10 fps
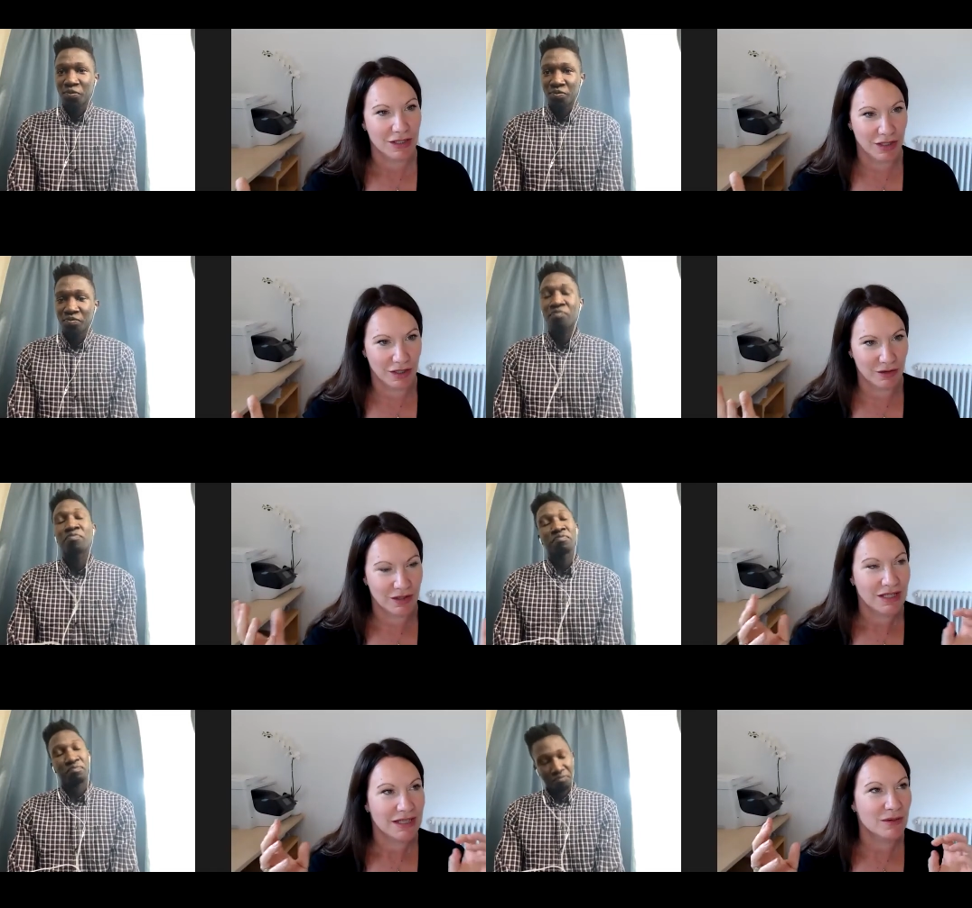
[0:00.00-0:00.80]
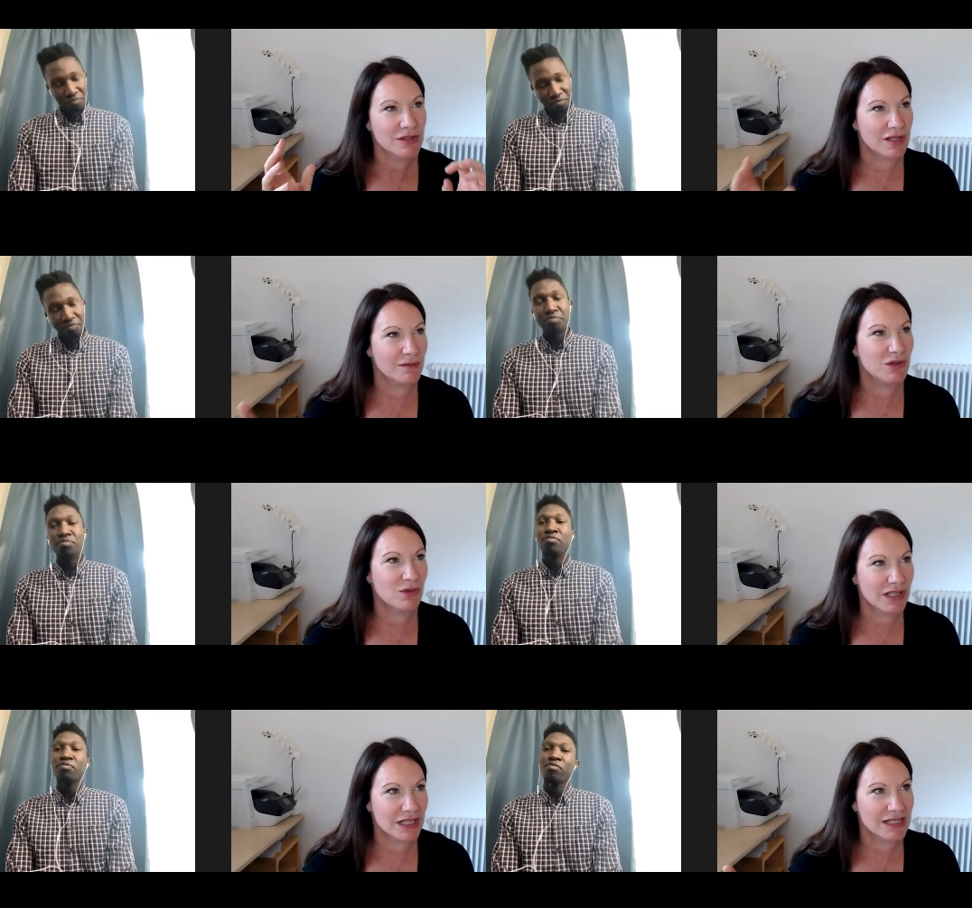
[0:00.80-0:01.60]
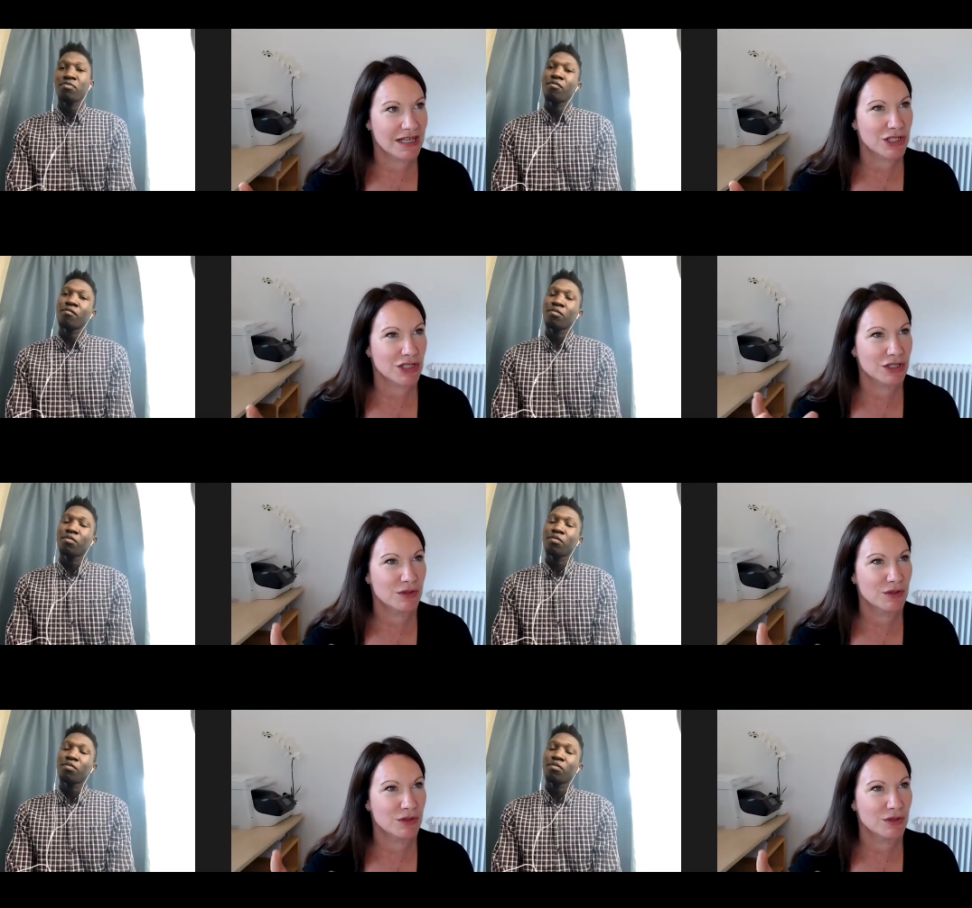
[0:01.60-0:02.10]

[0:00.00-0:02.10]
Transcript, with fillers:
Speaker 1: you know, mm-hmm. there were so many organizations who